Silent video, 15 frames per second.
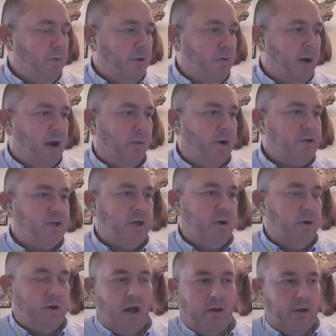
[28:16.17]
matter what you
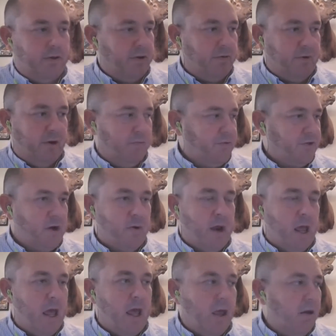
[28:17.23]
do, call it the
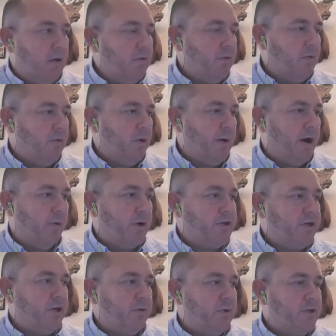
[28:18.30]
Zone A. No matter
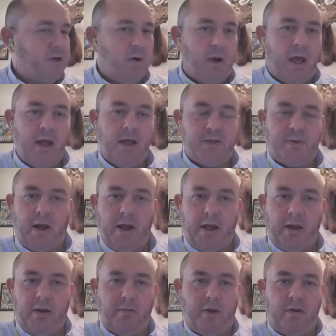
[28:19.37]
what you do in Zone A, is probably
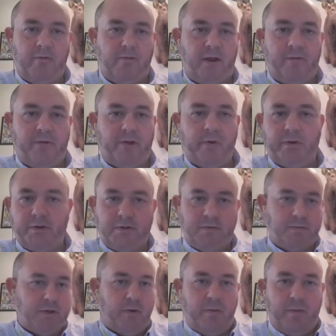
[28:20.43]
going to influence
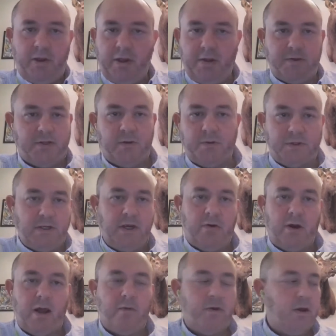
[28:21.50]
Zone B and Zone C
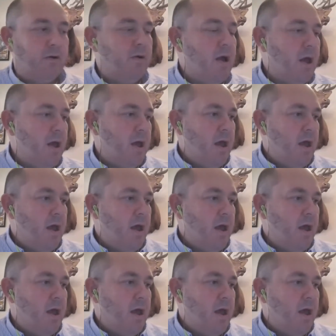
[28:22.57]
around you.